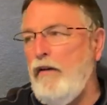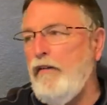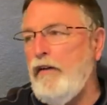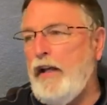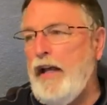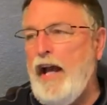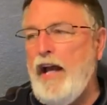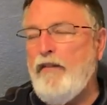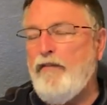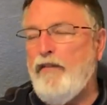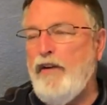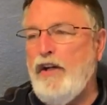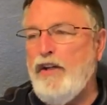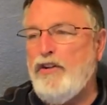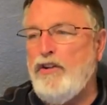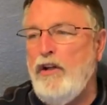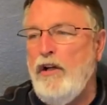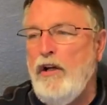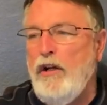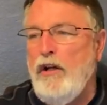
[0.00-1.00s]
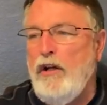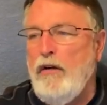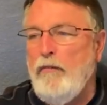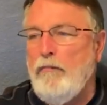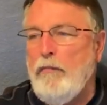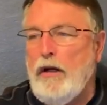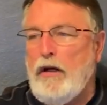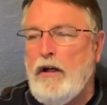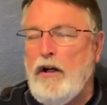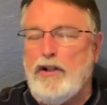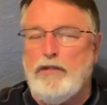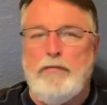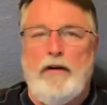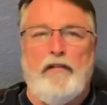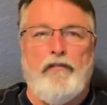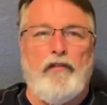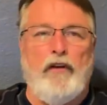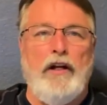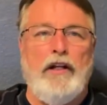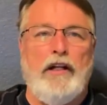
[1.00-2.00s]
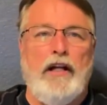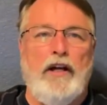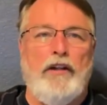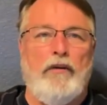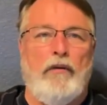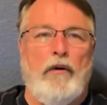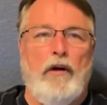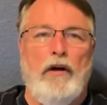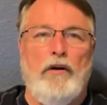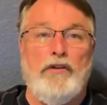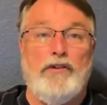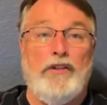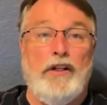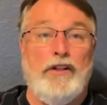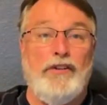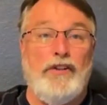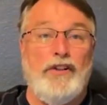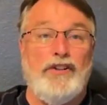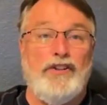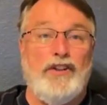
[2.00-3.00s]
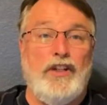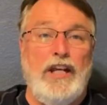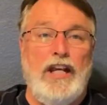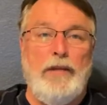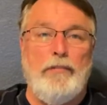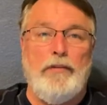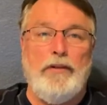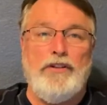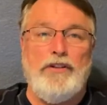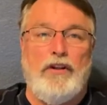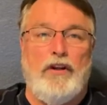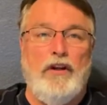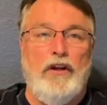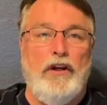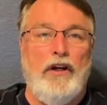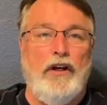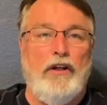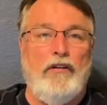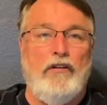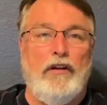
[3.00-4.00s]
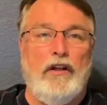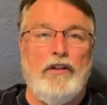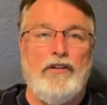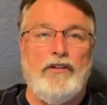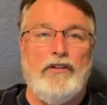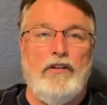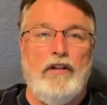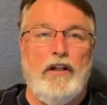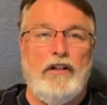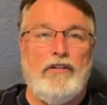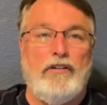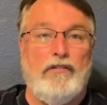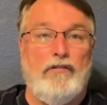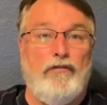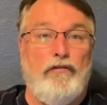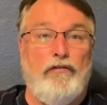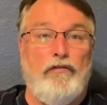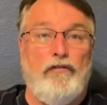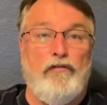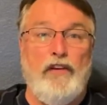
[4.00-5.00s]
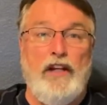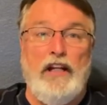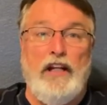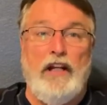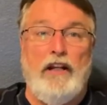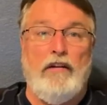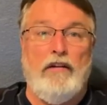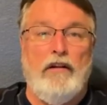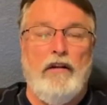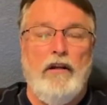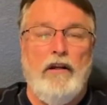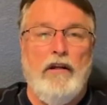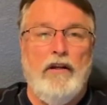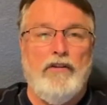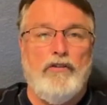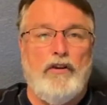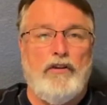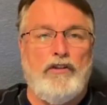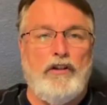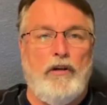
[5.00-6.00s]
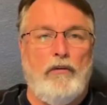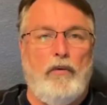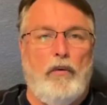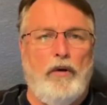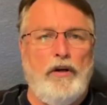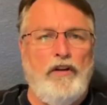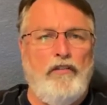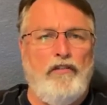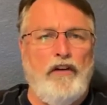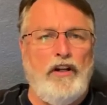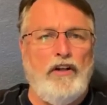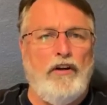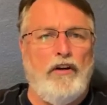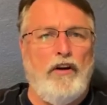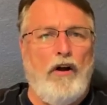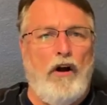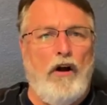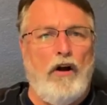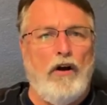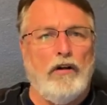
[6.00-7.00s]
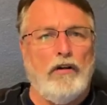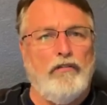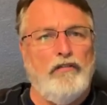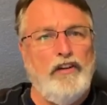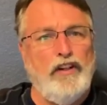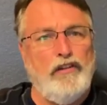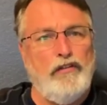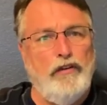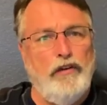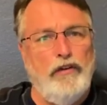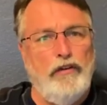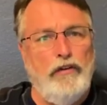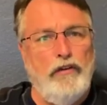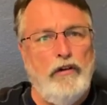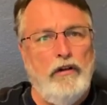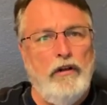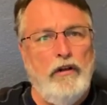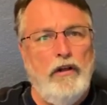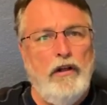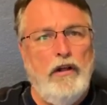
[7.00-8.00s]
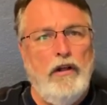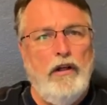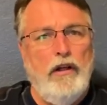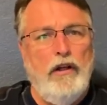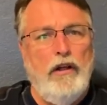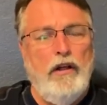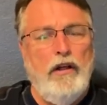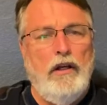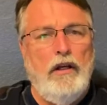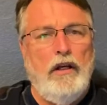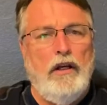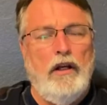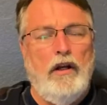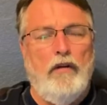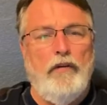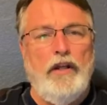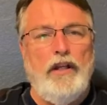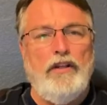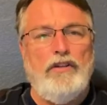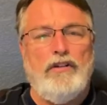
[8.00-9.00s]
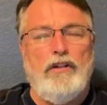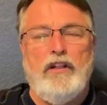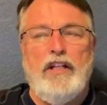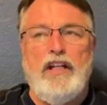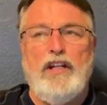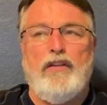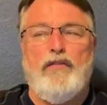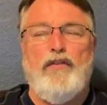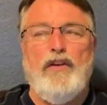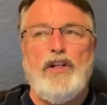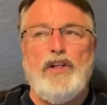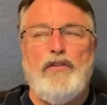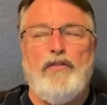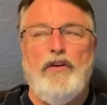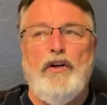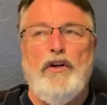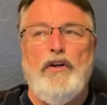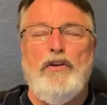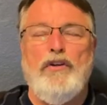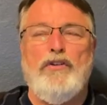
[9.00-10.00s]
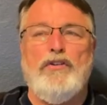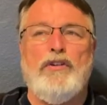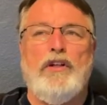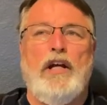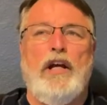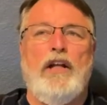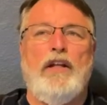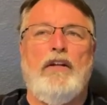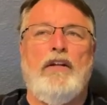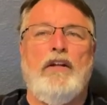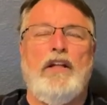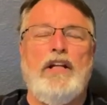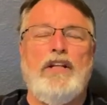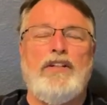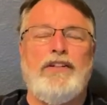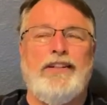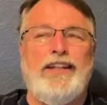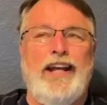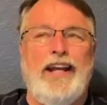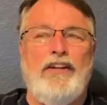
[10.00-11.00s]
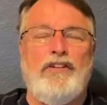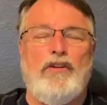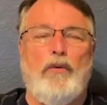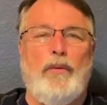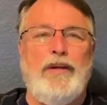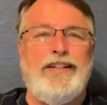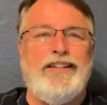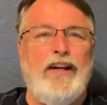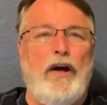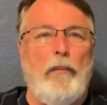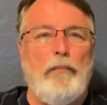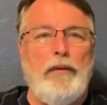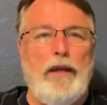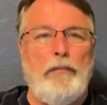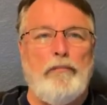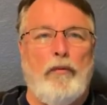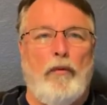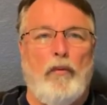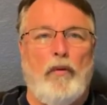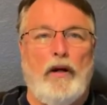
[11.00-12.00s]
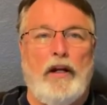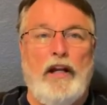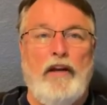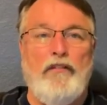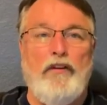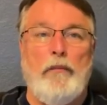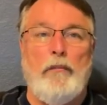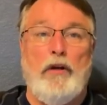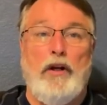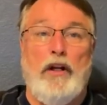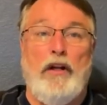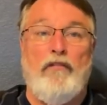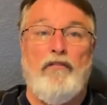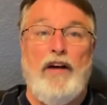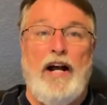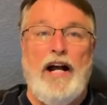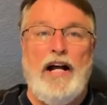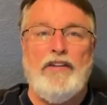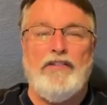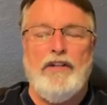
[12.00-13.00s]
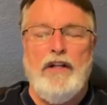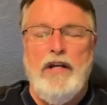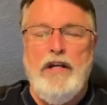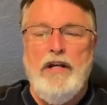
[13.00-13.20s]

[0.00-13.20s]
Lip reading: catfish because my friend down the road says it's cheap, it's good, and let's feed it. So I said, well, what do you feed your dog? Fish food? You know, these fish foods and these things that we tell people, we're giving them good advice.